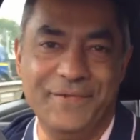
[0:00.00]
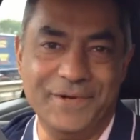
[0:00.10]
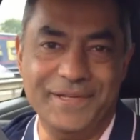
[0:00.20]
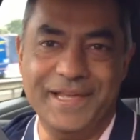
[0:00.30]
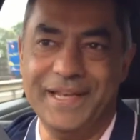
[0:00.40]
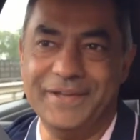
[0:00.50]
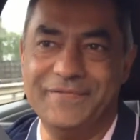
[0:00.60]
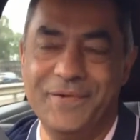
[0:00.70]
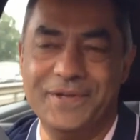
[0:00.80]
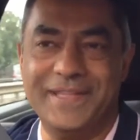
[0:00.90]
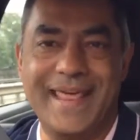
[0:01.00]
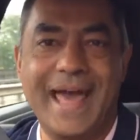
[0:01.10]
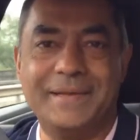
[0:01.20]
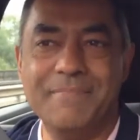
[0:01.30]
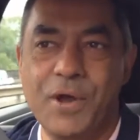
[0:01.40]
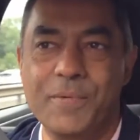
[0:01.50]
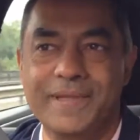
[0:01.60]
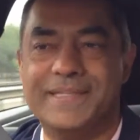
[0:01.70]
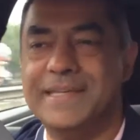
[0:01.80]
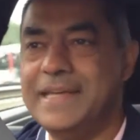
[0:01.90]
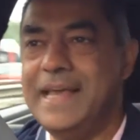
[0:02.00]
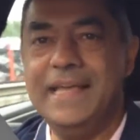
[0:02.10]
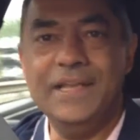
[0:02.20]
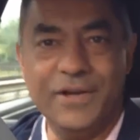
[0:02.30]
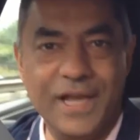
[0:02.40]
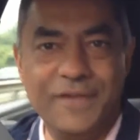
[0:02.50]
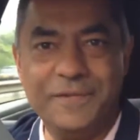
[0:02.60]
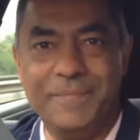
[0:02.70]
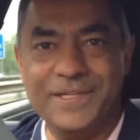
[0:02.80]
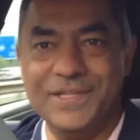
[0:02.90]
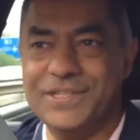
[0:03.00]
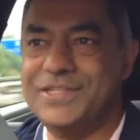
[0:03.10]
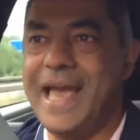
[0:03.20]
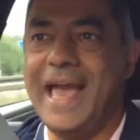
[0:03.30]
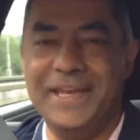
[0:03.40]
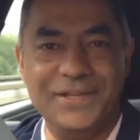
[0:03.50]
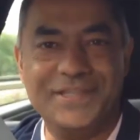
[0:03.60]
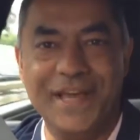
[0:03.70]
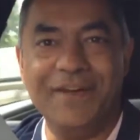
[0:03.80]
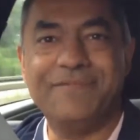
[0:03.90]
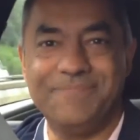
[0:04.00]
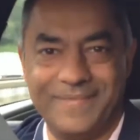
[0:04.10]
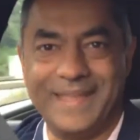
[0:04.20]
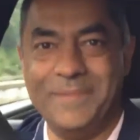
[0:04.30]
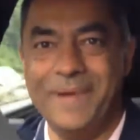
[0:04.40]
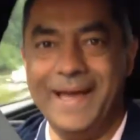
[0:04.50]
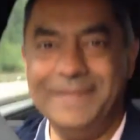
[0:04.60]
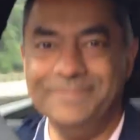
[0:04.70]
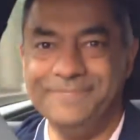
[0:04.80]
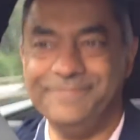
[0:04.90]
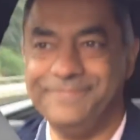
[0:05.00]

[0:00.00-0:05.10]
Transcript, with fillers: forward to, I look forward to that moment. Look after business and yourself. Goodbye.